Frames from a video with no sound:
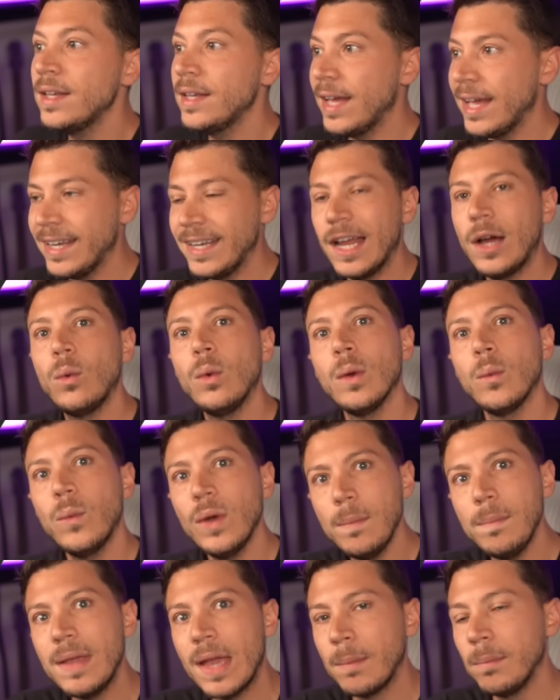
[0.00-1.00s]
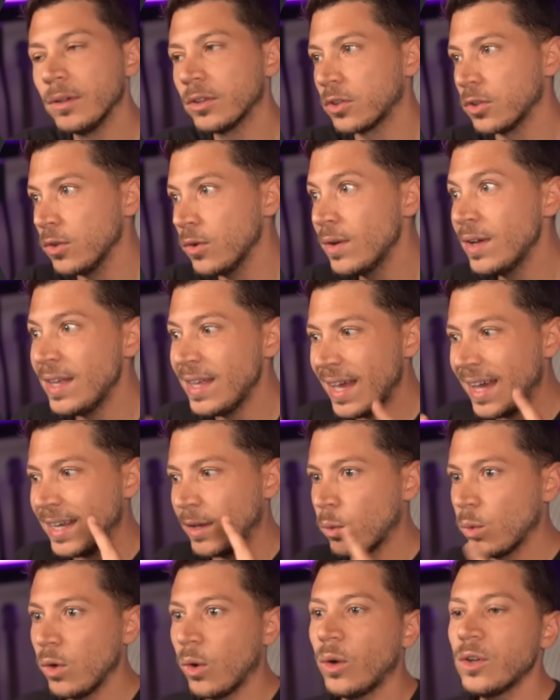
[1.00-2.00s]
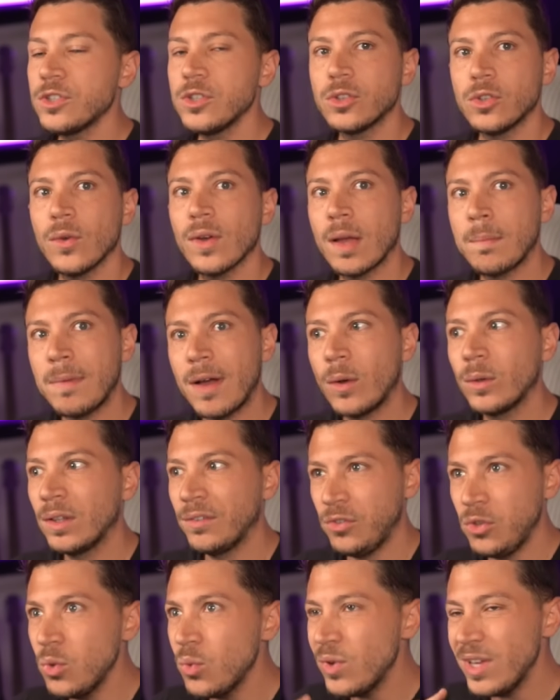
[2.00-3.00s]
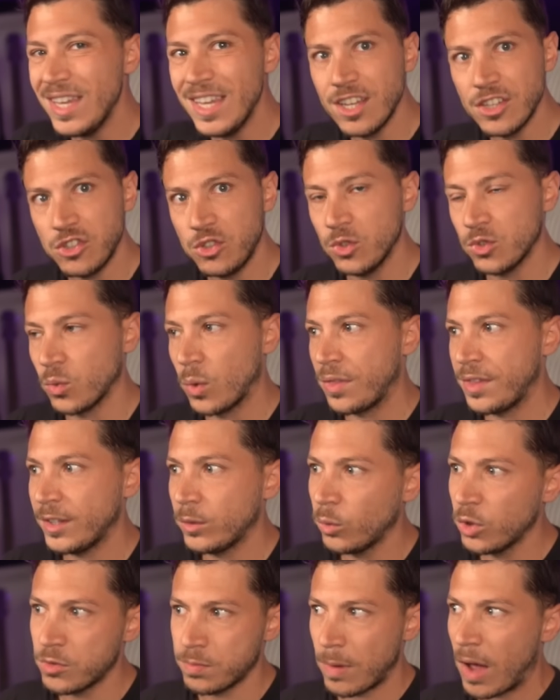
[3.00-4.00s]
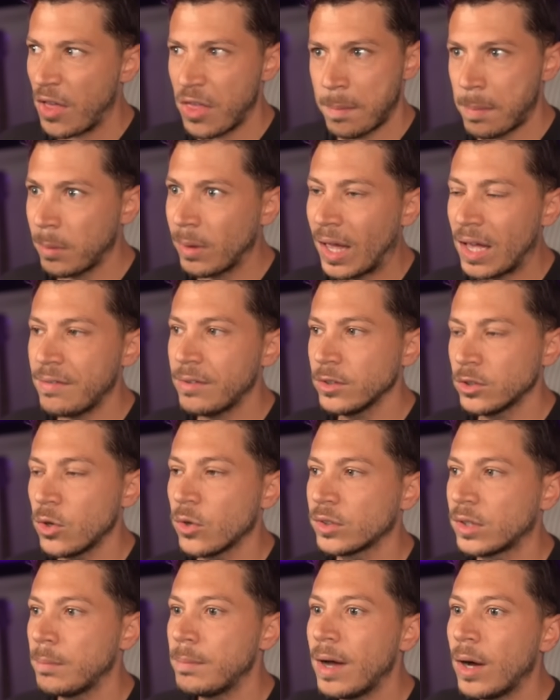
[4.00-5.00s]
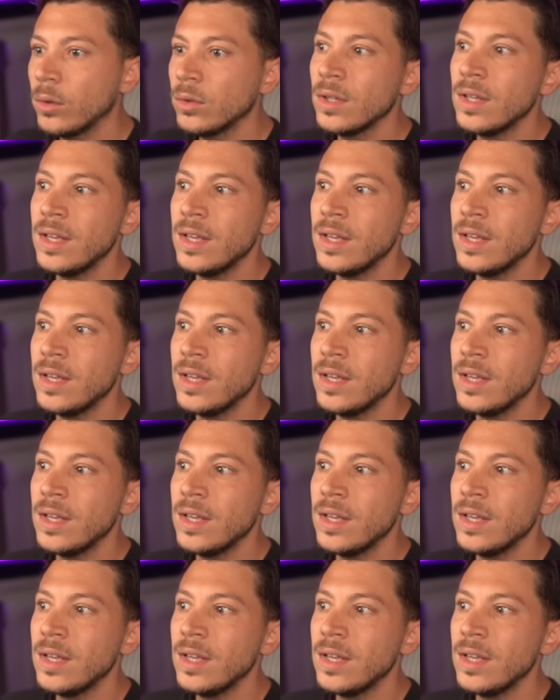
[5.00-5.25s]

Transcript: and now we will be able to, and I will also talk about a few issues with it which other people haven't talked about,